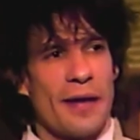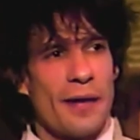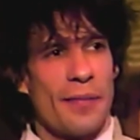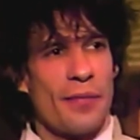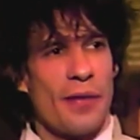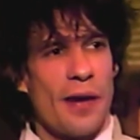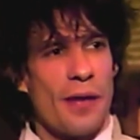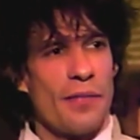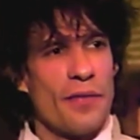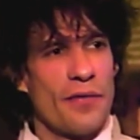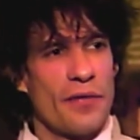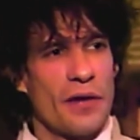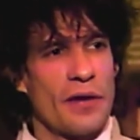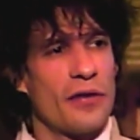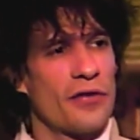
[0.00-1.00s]
it a problem, if
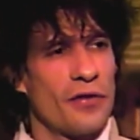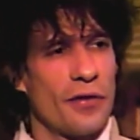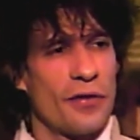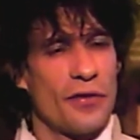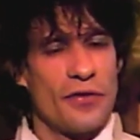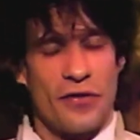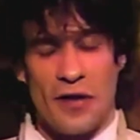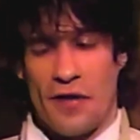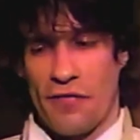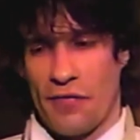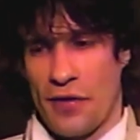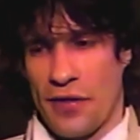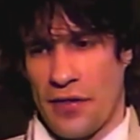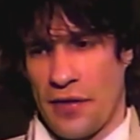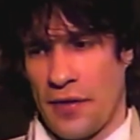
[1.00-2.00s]
you concern yourself
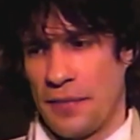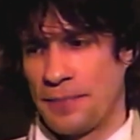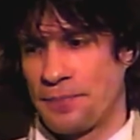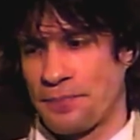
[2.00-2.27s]
with it,